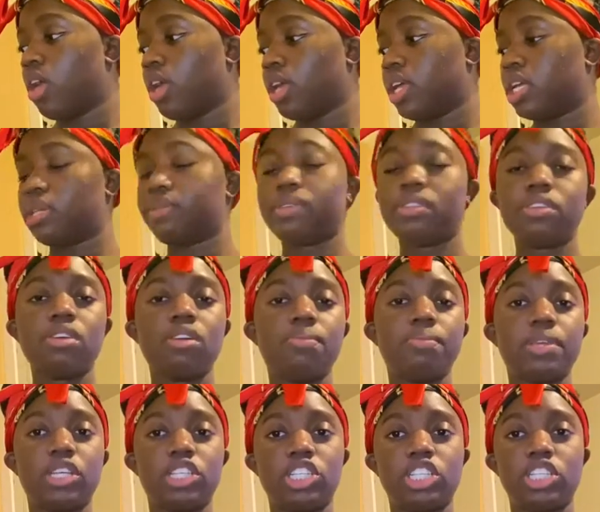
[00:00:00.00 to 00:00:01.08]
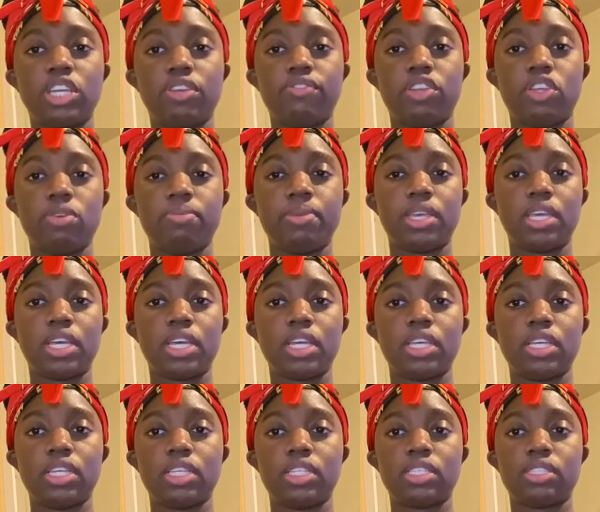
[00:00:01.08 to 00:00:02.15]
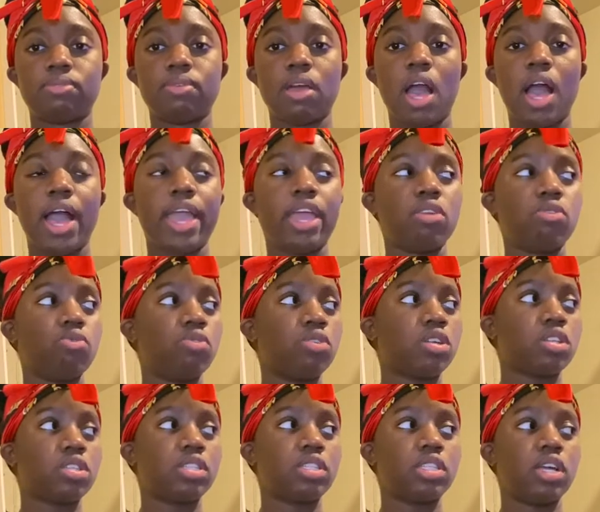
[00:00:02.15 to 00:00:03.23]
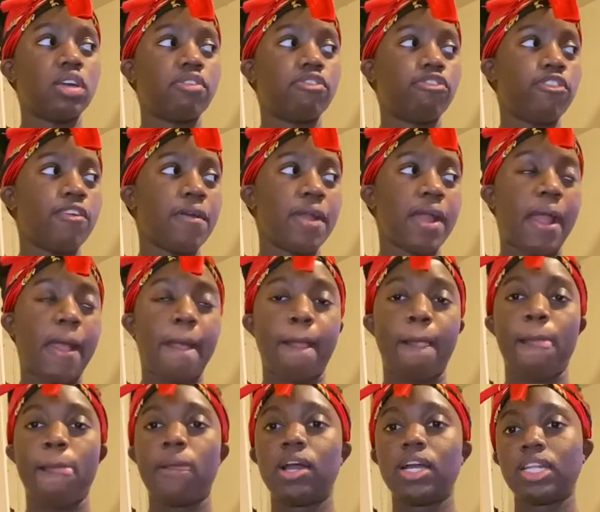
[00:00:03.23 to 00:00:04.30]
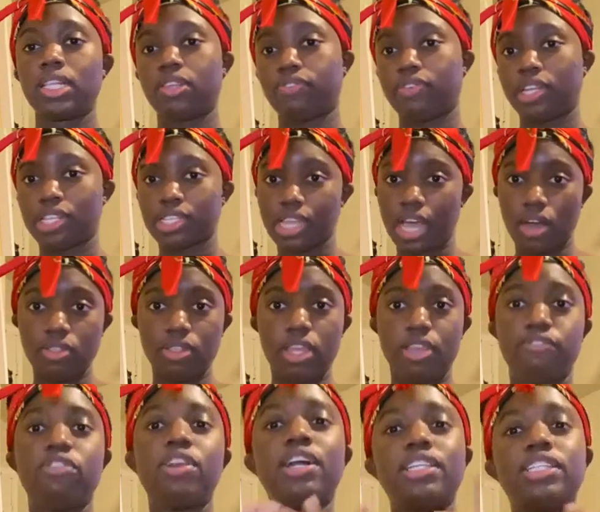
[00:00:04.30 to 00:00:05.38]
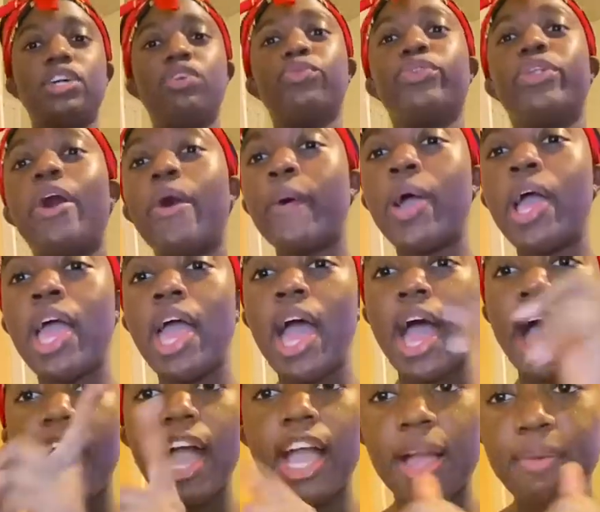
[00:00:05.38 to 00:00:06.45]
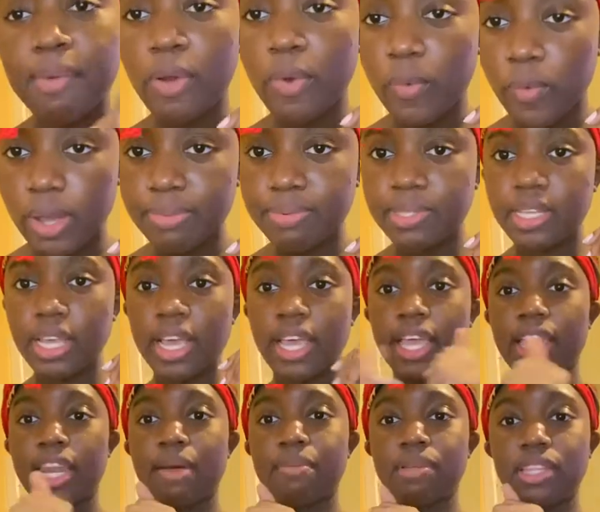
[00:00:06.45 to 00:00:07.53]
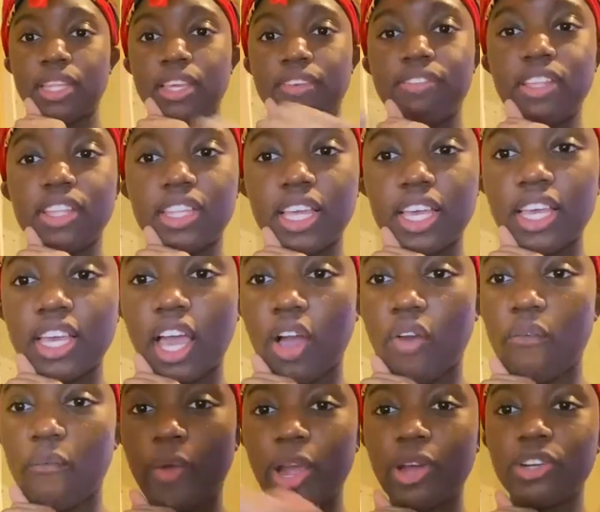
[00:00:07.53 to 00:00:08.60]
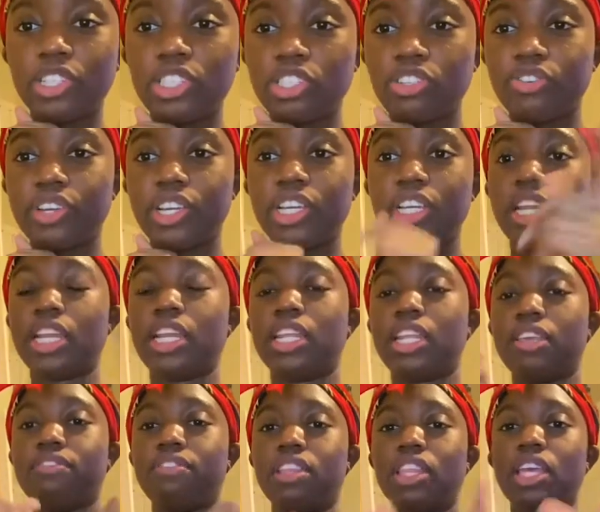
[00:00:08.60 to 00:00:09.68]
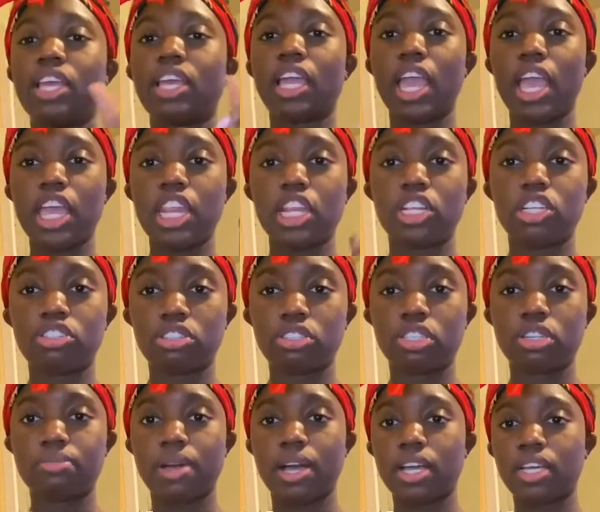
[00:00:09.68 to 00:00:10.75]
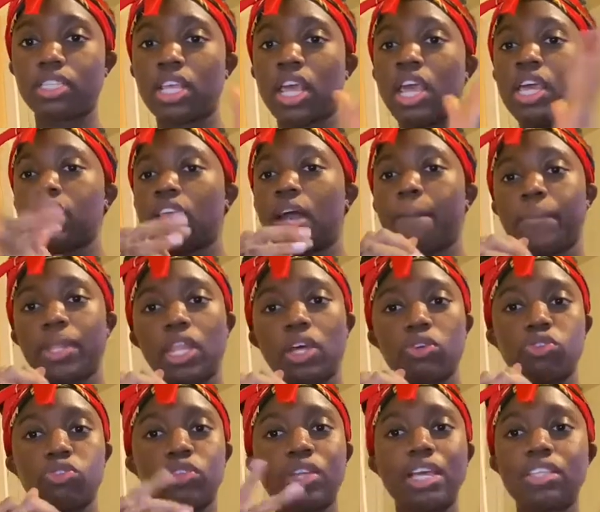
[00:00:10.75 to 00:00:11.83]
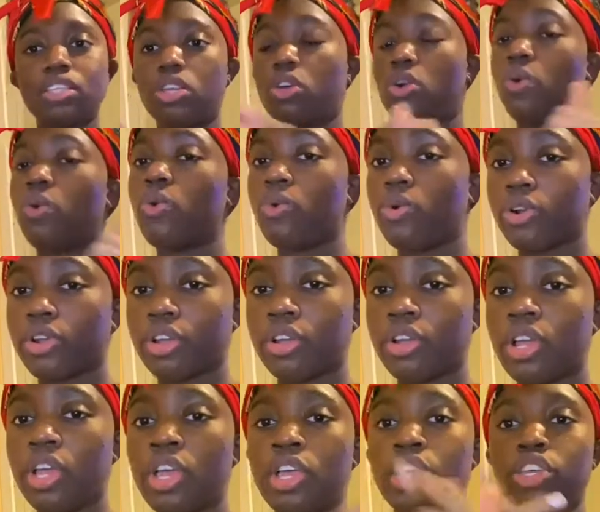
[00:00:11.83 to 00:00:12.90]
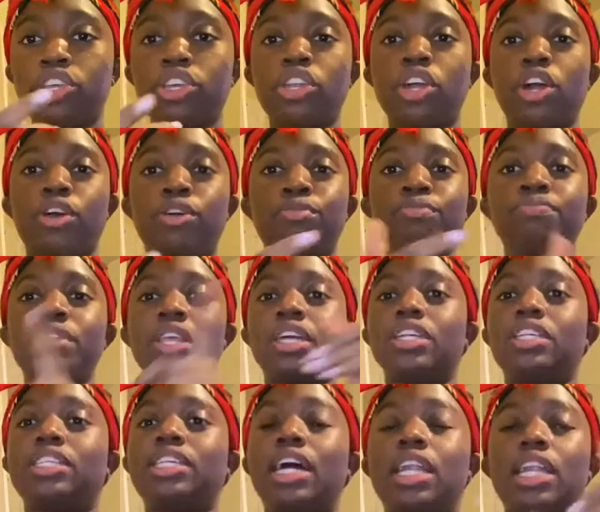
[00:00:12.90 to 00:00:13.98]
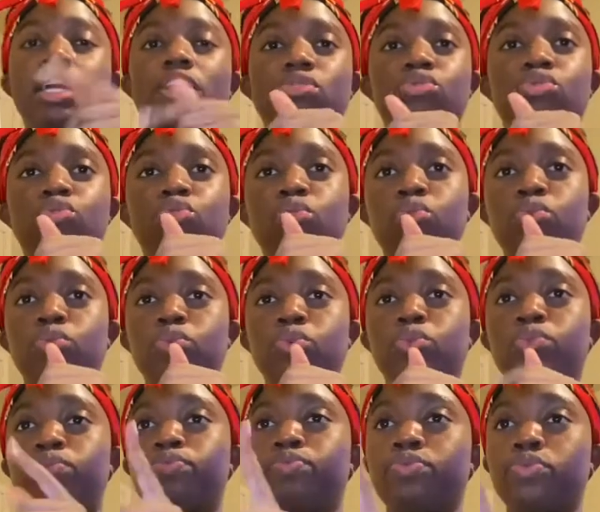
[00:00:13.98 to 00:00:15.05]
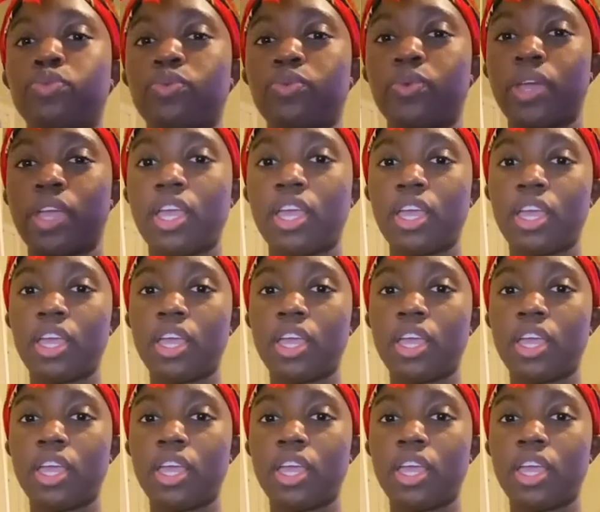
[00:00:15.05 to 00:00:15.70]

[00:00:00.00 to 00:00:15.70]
this is going to be a chit-chat video because I had ordered stuff for DAVIDA’S outlet. If you guys don't know, I got my own website, and I'm going to leave the link right on the screen and leave the link in the description box down below so you guys can go order, you know. Shout out to, wait